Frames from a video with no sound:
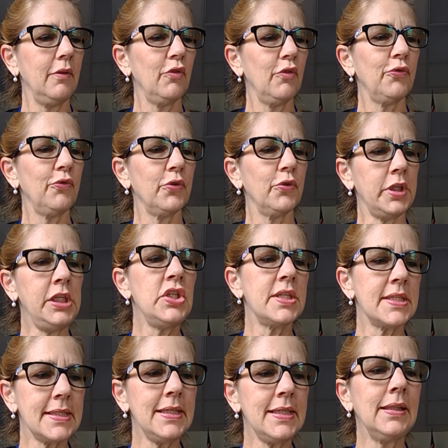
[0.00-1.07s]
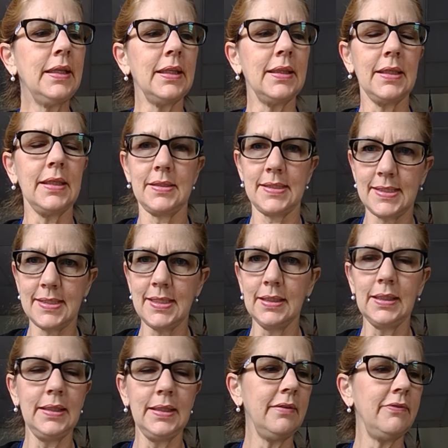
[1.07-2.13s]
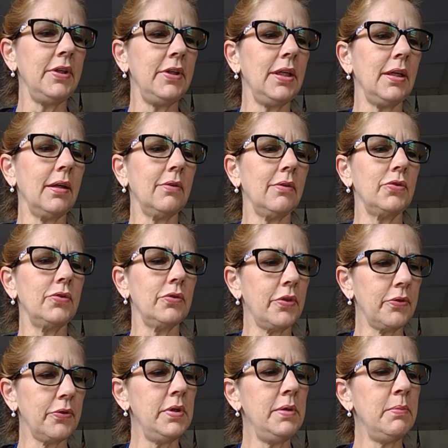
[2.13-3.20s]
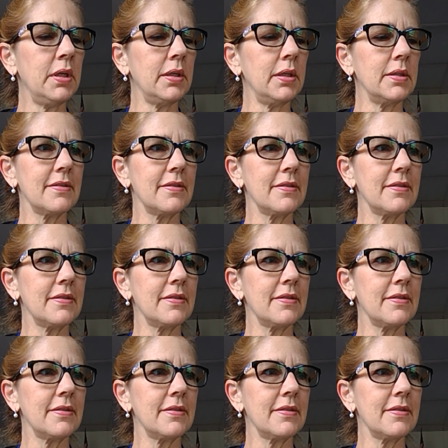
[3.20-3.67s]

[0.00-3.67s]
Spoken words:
for each seedling that's still living after 3 months.